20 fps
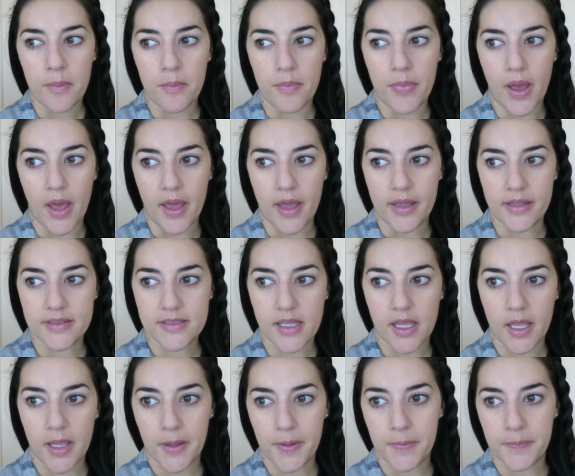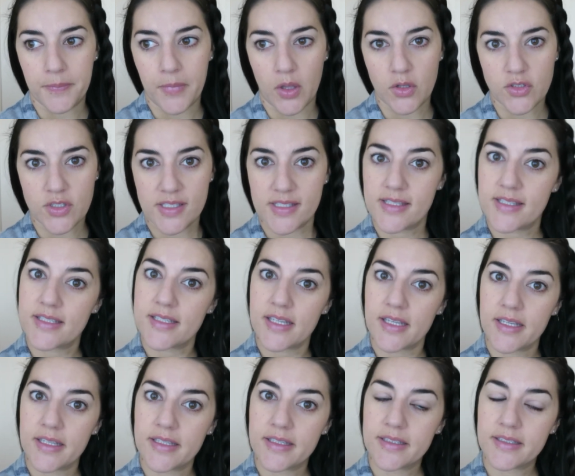but I'll
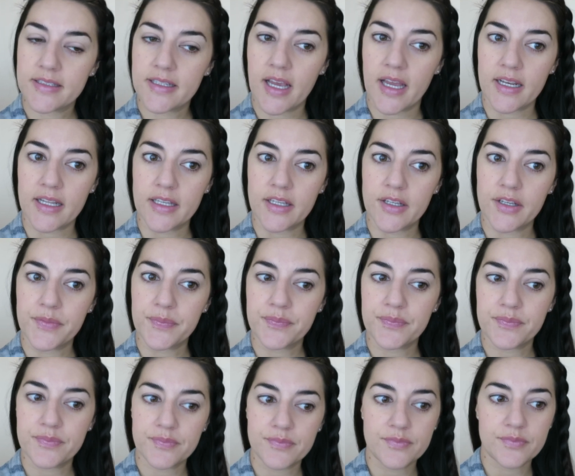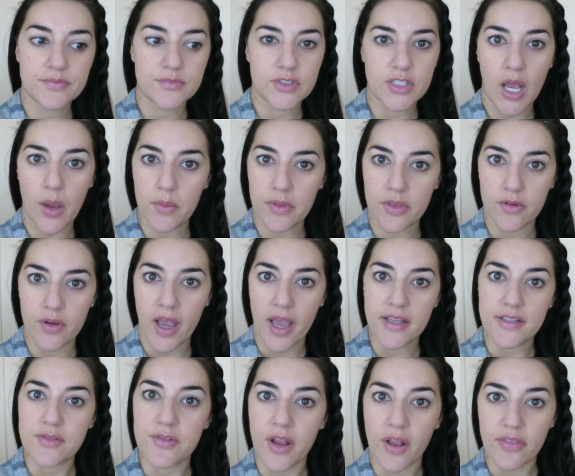just kind of chat with you
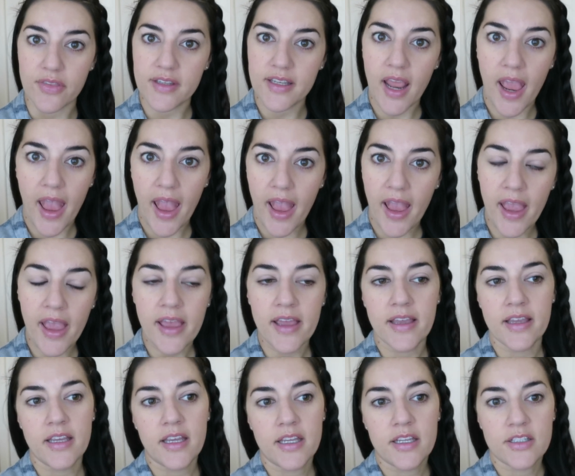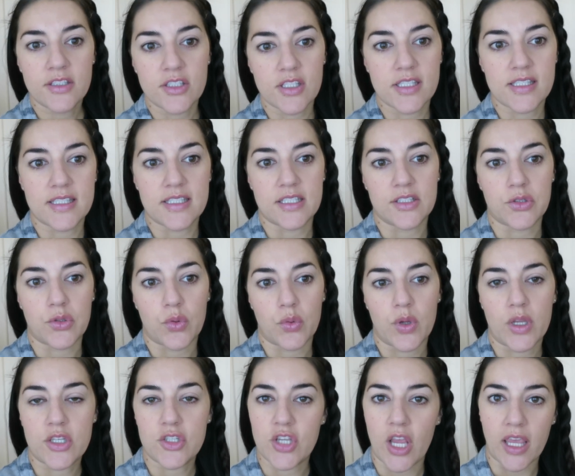guys throughout the day just
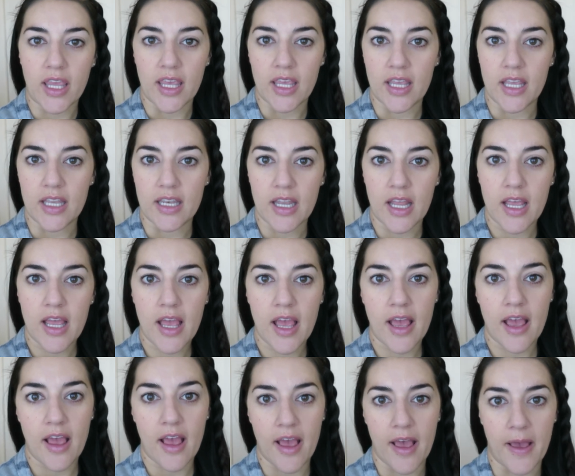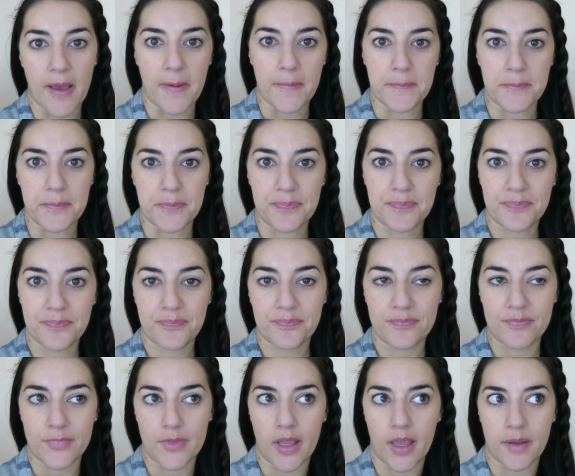to check in.
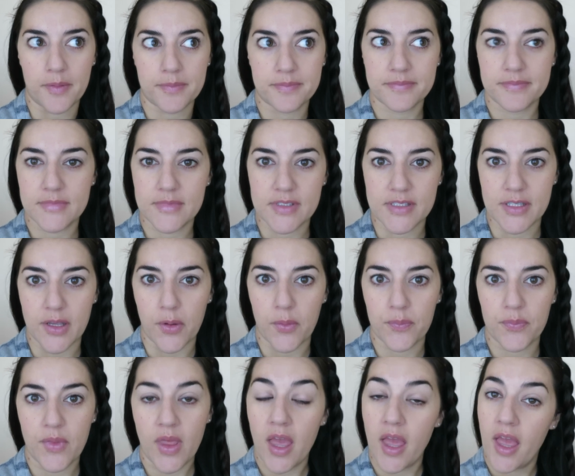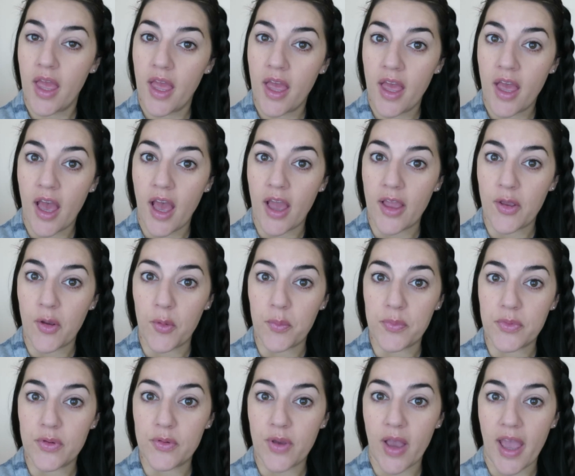Yeah, so I
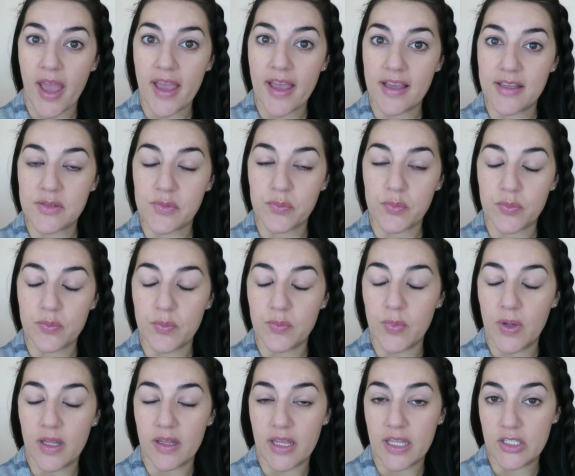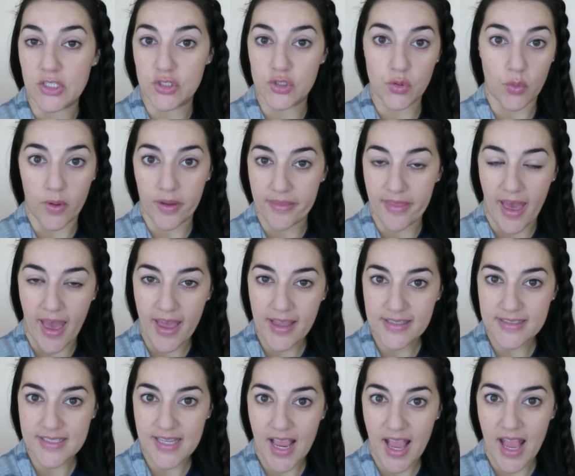hope you guys will enjoy
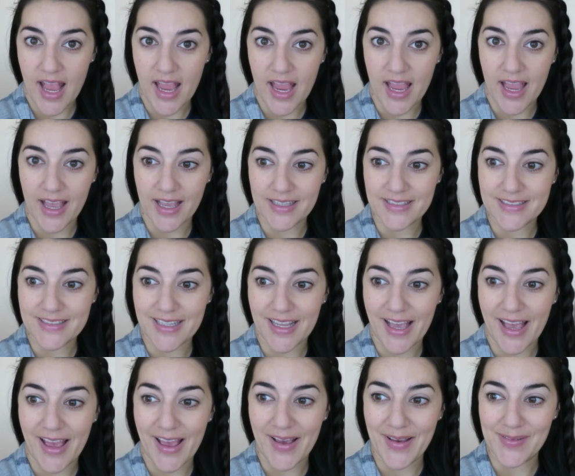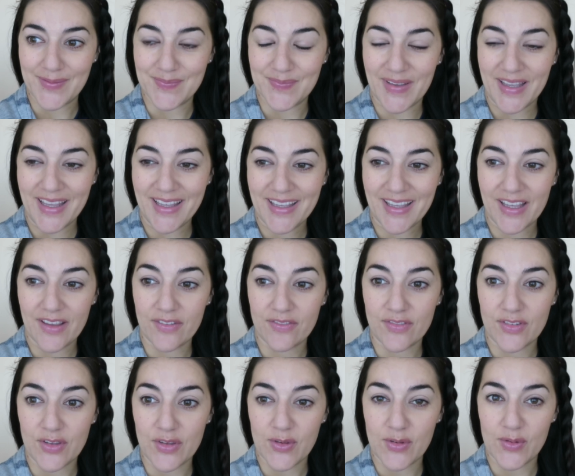that. And
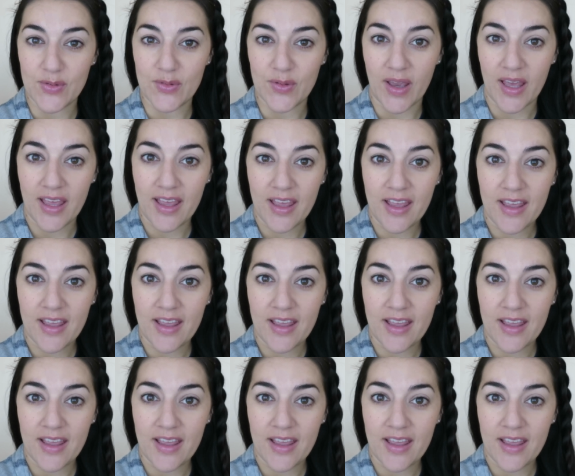if you